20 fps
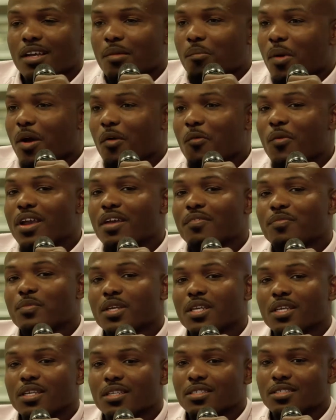My way of
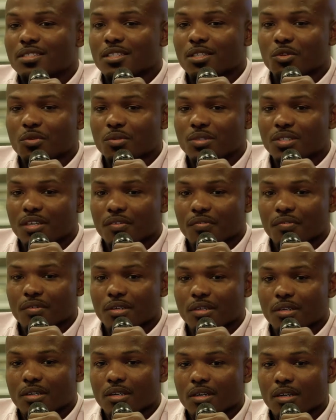thinking is a little
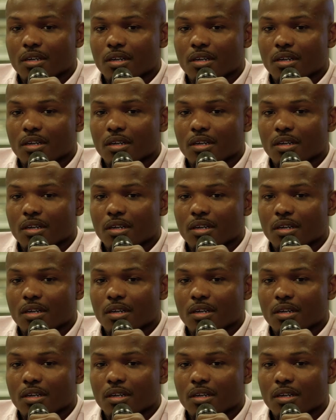different.